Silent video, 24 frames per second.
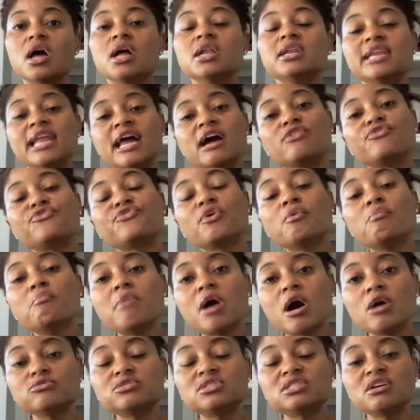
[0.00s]
Now, for
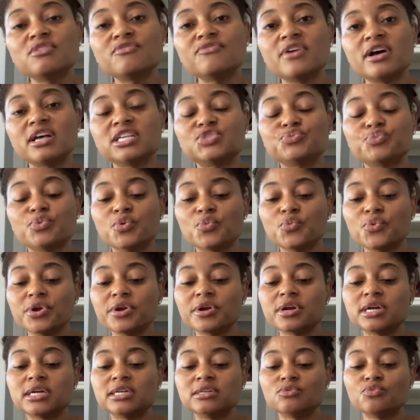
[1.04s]
most of us,
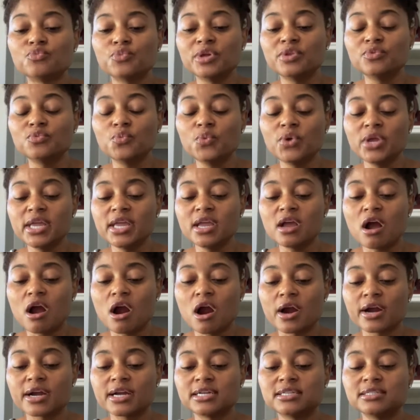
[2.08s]
when we
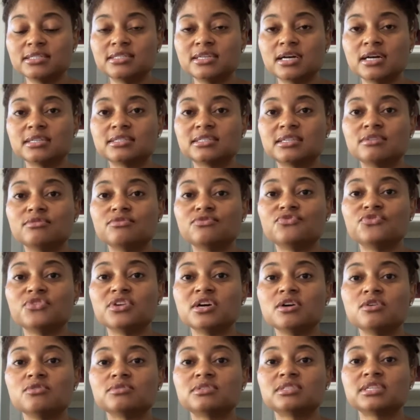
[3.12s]
are conducting
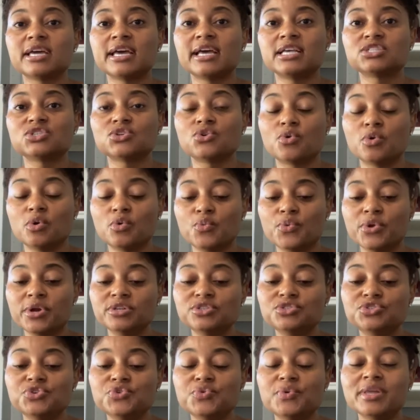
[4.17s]
field tests, or when
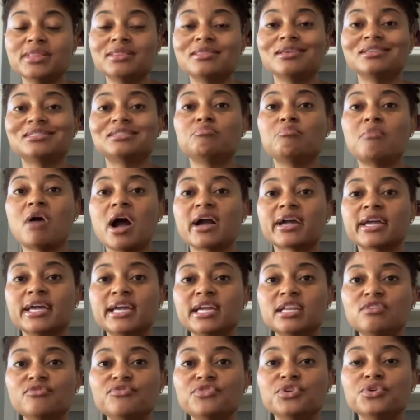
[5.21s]
we're doing this mock
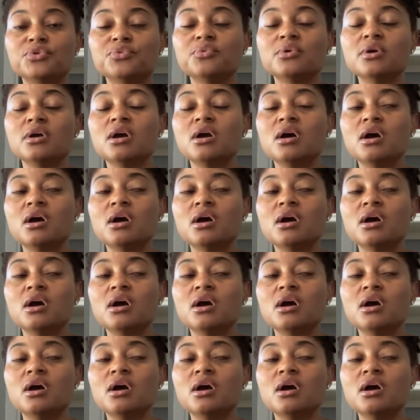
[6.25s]
interview,